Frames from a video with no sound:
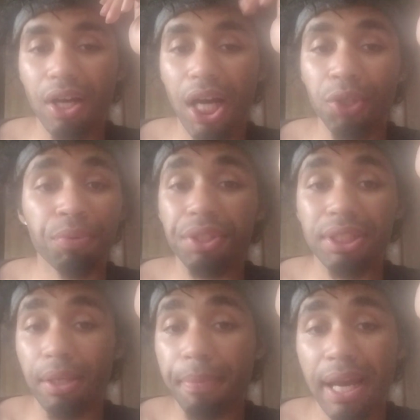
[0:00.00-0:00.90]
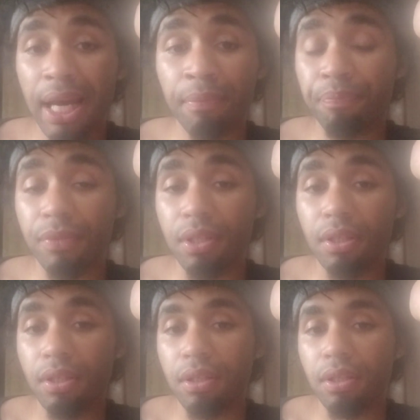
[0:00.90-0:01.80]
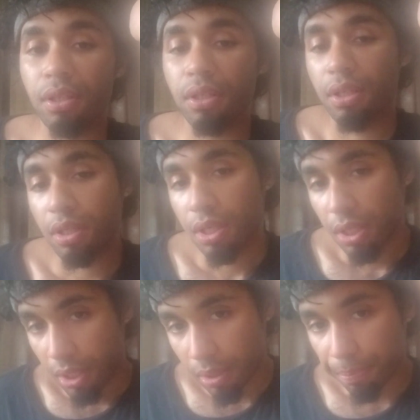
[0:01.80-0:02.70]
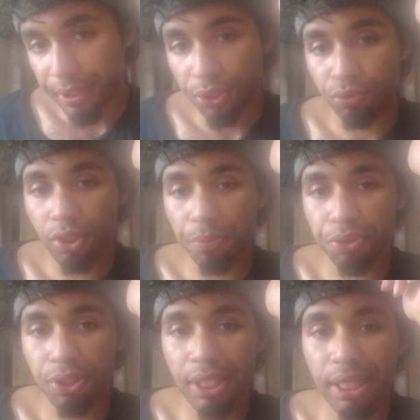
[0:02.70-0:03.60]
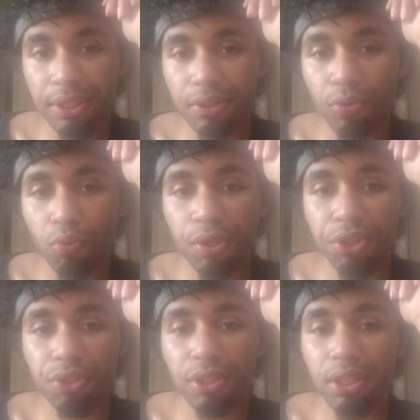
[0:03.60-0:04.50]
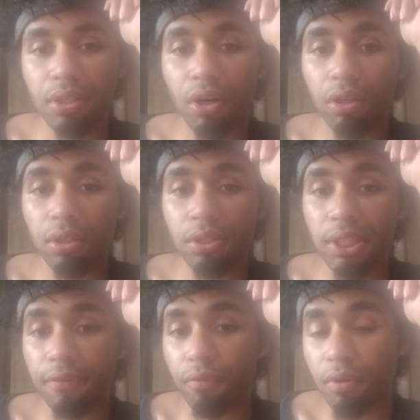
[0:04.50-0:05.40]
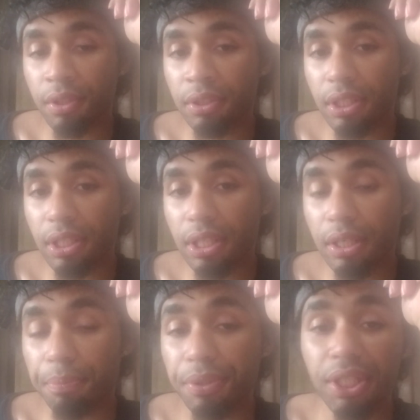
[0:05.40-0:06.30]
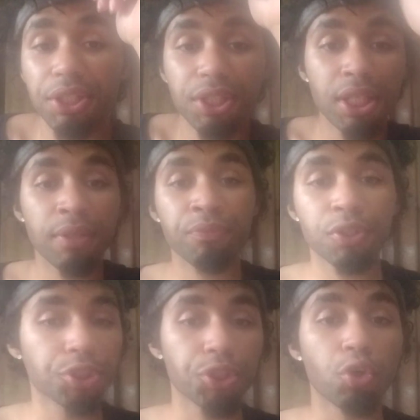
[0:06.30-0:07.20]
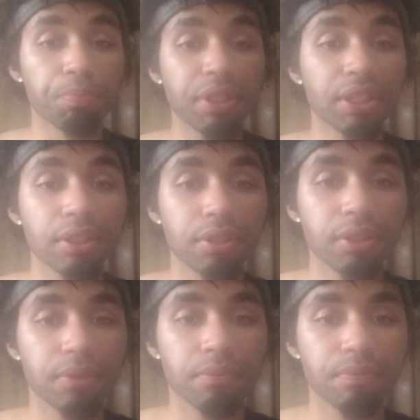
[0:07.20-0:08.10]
I don't want you to think I'm mad, but I do get upset when you say God loves everyone, but yet again, you don't mean it.